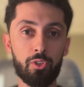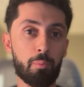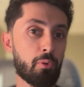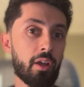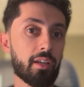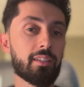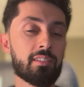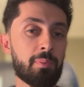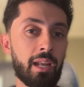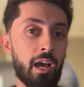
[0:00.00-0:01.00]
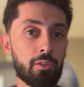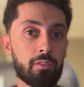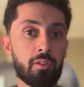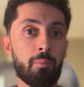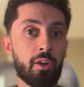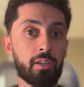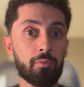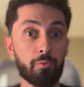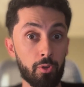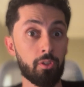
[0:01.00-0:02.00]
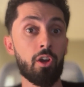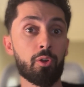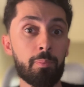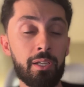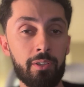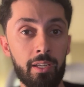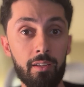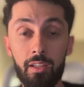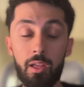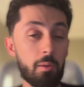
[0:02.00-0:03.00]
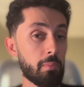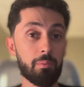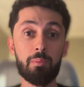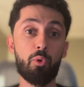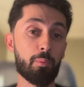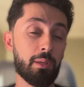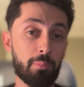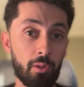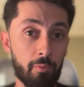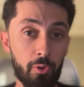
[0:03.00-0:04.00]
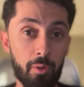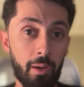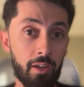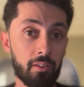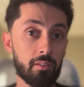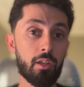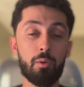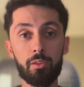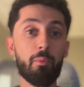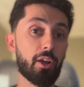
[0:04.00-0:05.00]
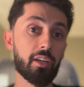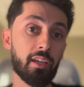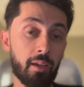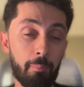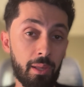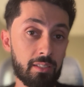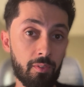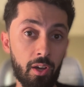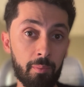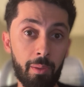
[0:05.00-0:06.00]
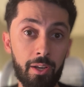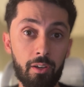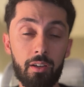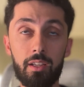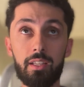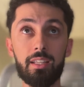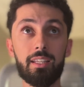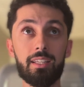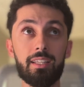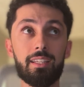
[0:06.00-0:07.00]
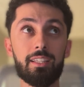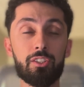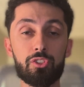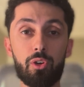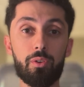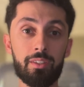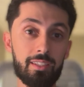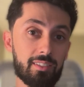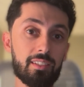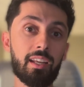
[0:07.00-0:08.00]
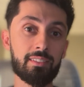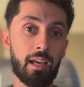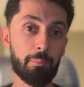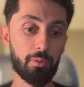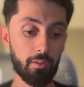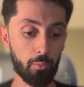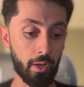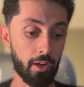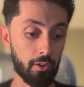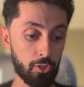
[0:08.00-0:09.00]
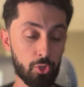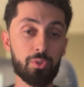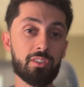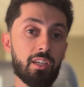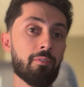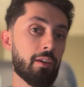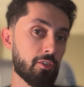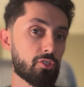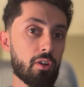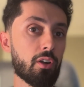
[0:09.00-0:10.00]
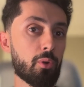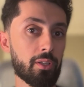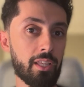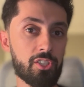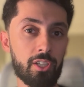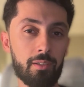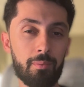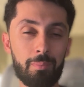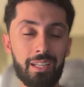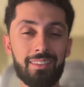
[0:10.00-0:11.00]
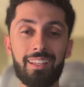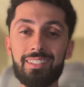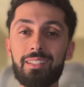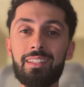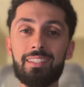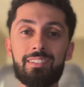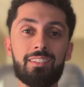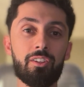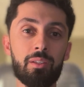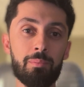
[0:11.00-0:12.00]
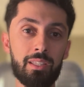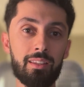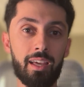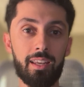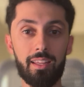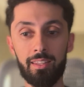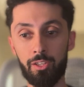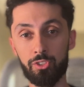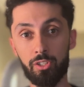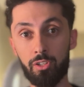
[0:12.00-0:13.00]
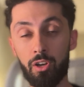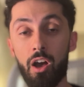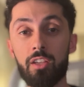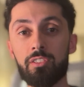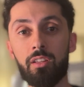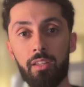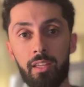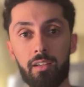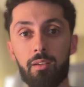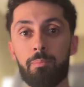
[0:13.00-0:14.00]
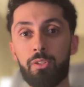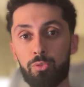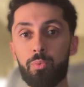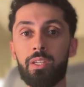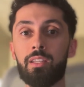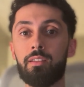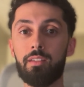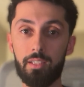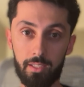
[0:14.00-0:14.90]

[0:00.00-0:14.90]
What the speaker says: your product has been out to market for a longer period. Maybe more people have heard about it. The marketing campaigns have gotten better. So this is an example where you see a very strong correlation, but it doesn't necessarily mean that there's a causal link between